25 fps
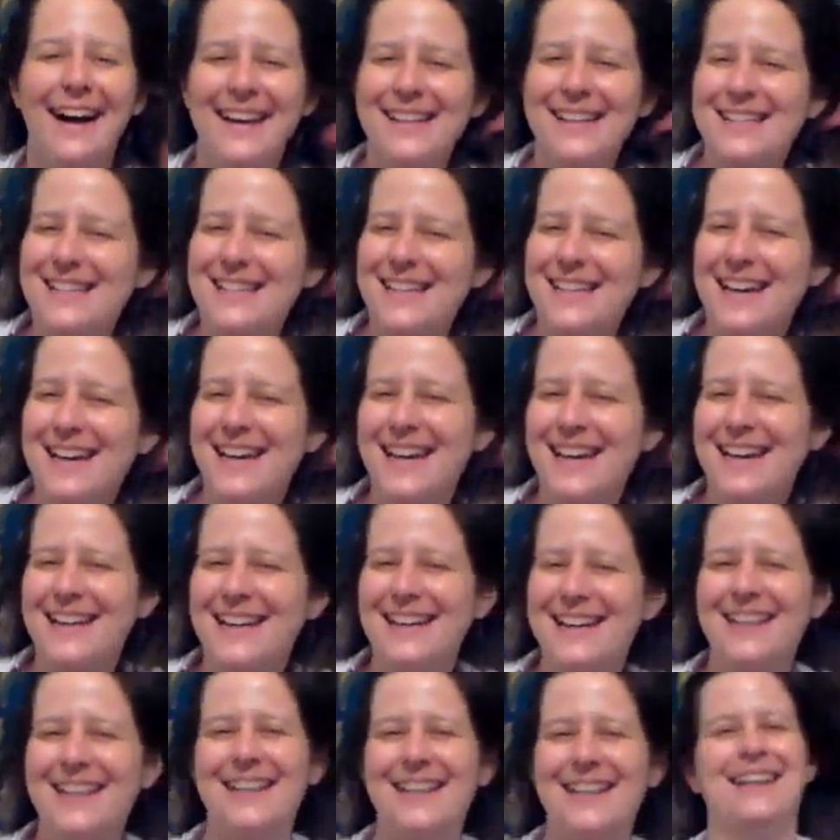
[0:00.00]
So
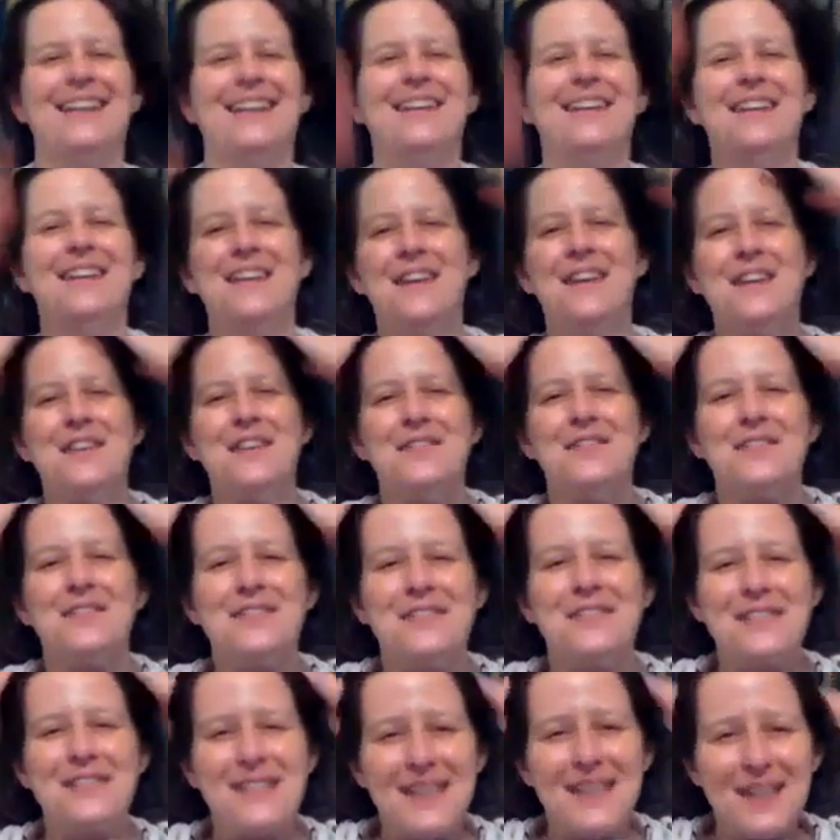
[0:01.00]

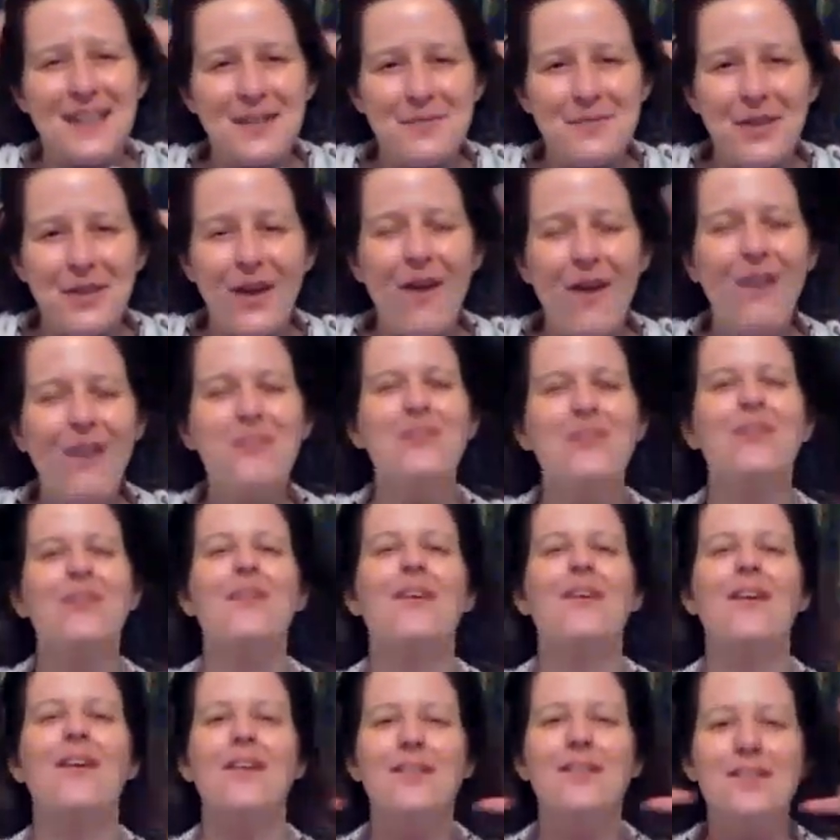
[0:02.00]
we'll see. But I've
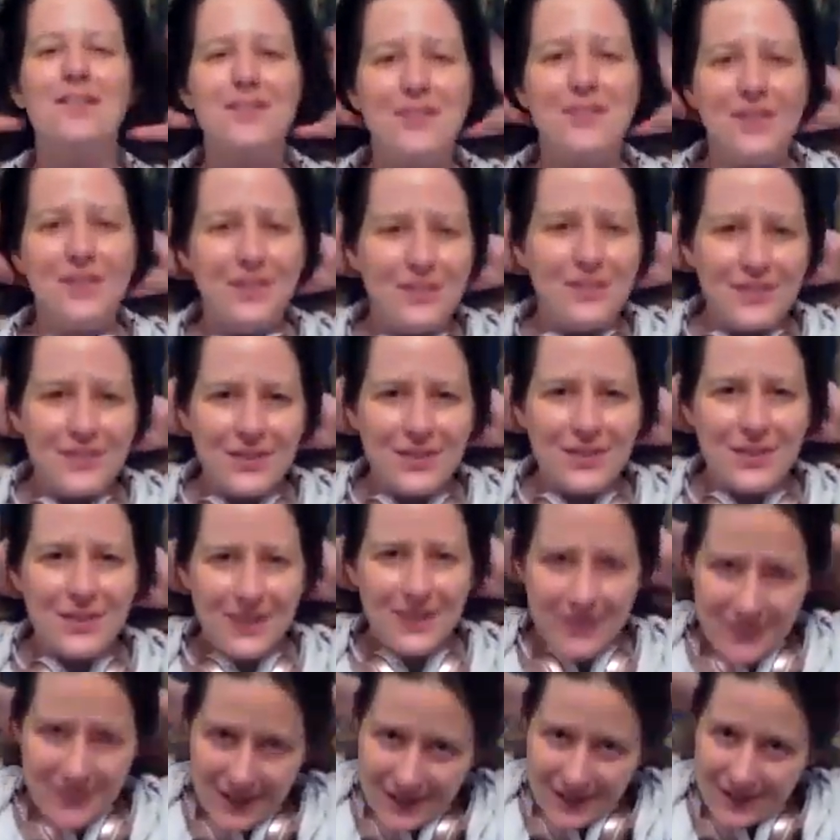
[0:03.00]
got kind of used to
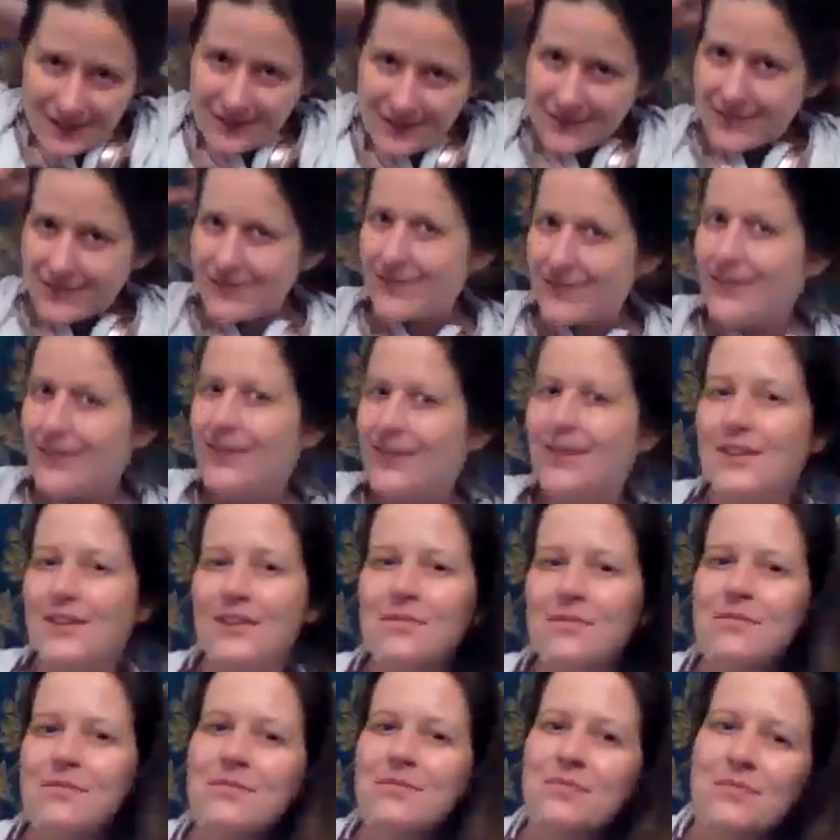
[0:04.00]
it now.
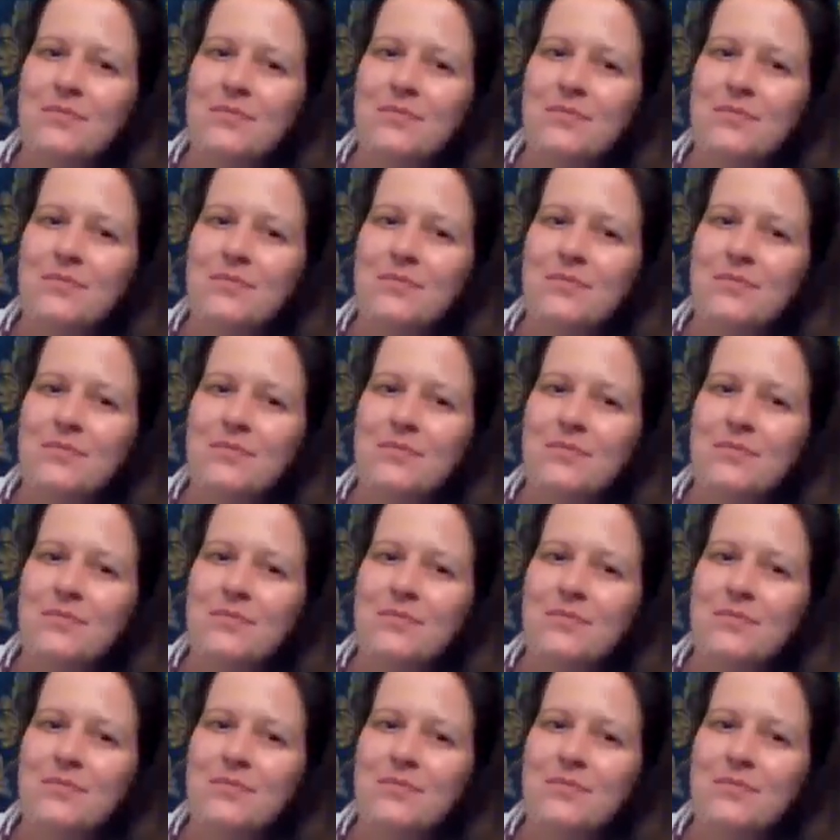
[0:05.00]
So,